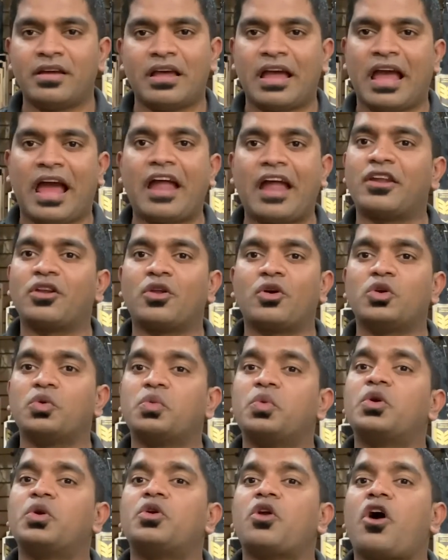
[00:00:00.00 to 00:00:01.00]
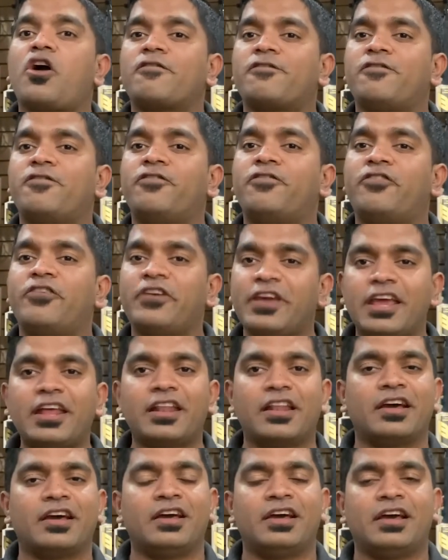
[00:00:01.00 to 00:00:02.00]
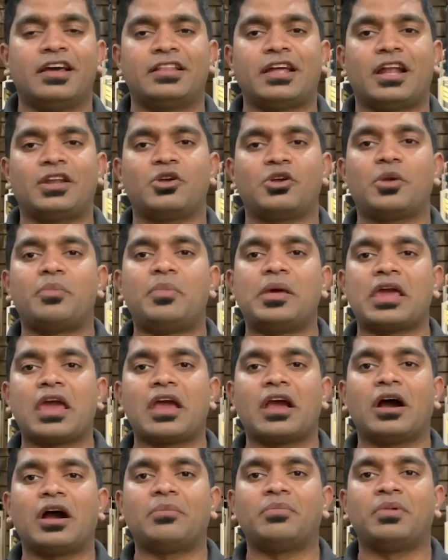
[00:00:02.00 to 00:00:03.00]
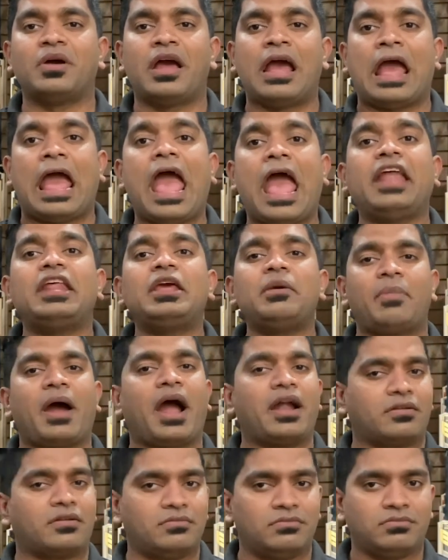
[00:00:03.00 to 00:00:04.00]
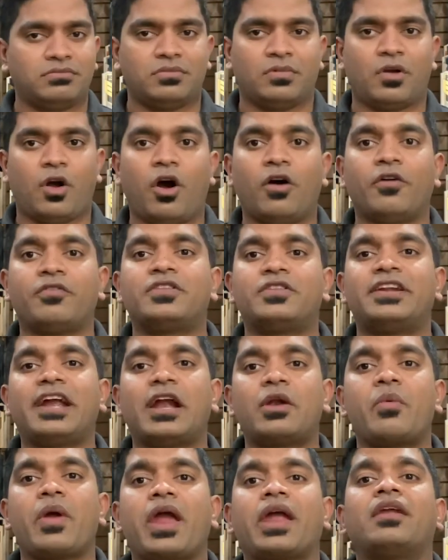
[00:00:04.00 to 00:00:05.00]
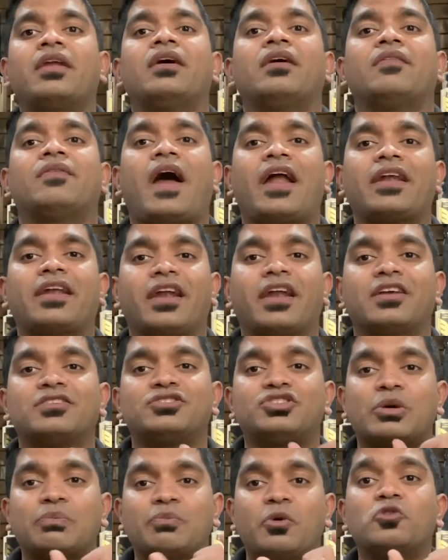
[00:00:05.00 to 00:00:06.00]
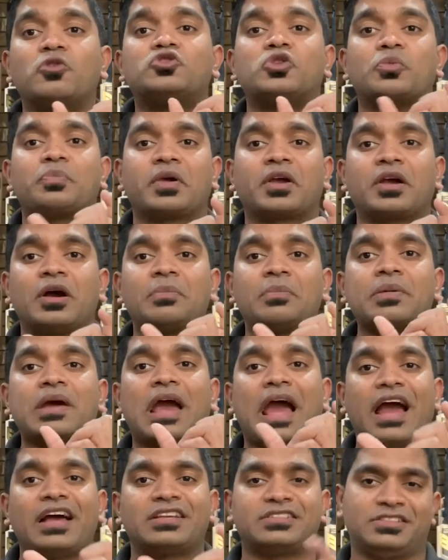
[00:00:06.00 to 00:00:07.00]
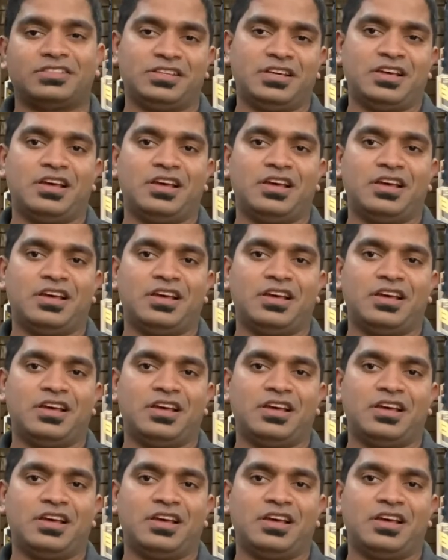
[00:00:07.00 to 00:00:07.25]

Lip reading: and you know, you would not feel that you are picking up any bat of the dead weight that it is supposed to pick up as.